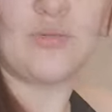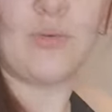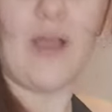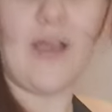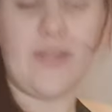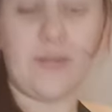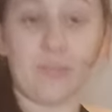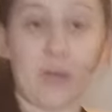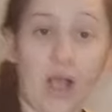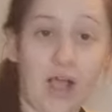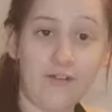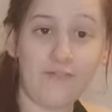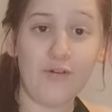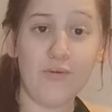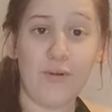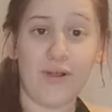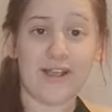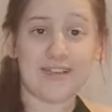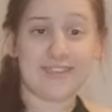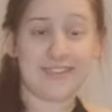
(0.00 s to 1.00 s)
to wear them. But
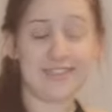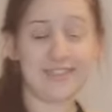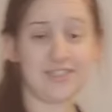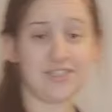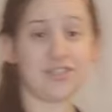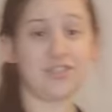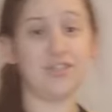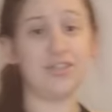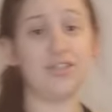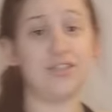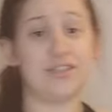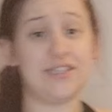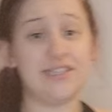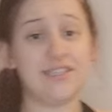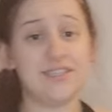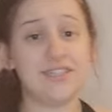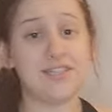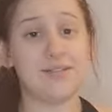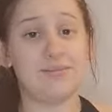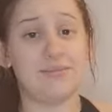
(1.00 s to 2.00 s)
otherwise, this is good. These
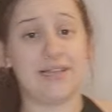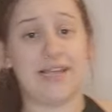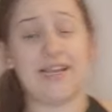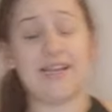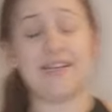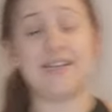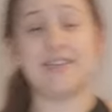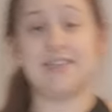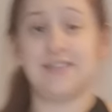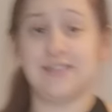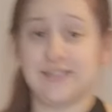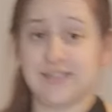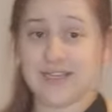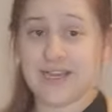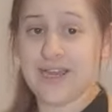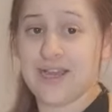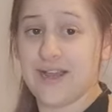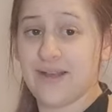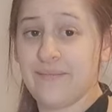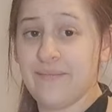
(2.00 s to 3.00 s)
are some leggings.
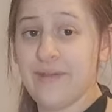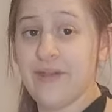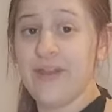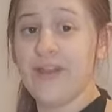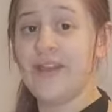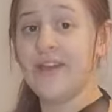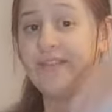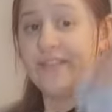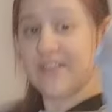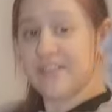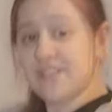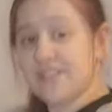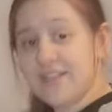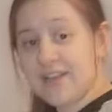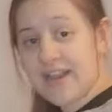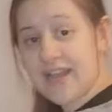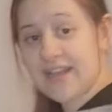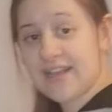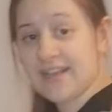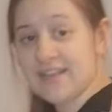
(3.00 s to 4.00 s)
Yeah, these are the
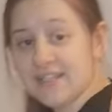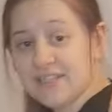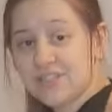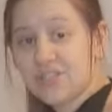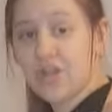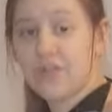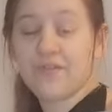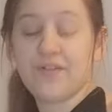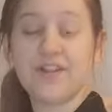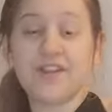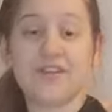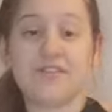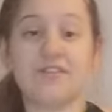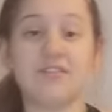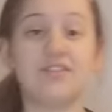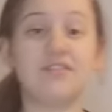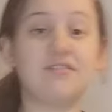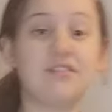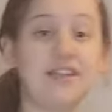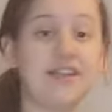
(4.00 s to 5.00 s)
leggings. Hopefully they're
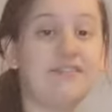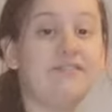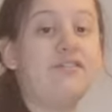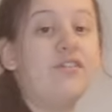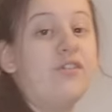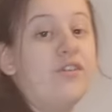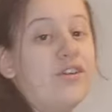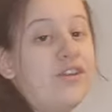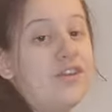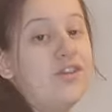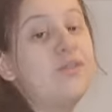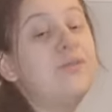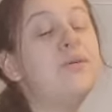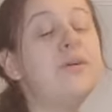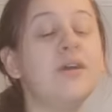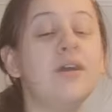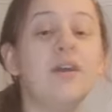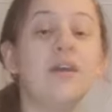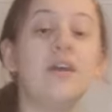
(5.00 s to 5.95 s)
on screen for you.